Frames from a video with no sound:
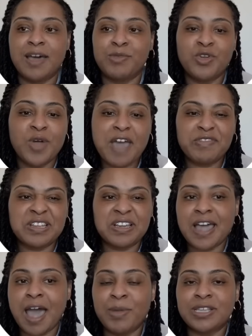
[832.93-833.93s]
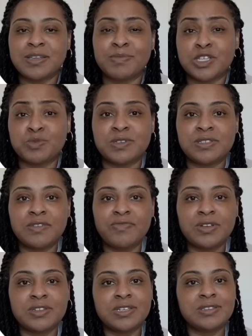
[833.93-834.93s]
You don't have to comment something
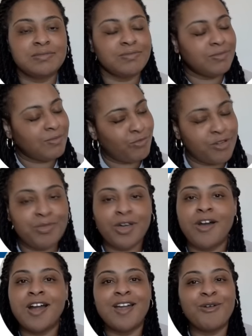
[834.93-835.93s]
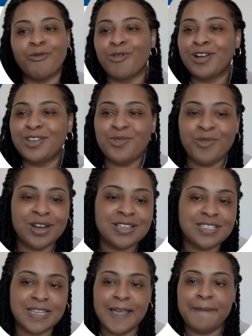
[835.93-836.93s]
specific, just from the heart. What do you want to
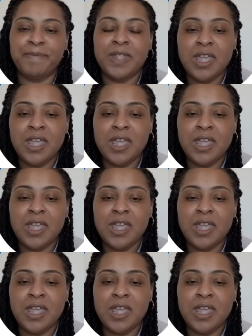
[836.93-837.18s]
say?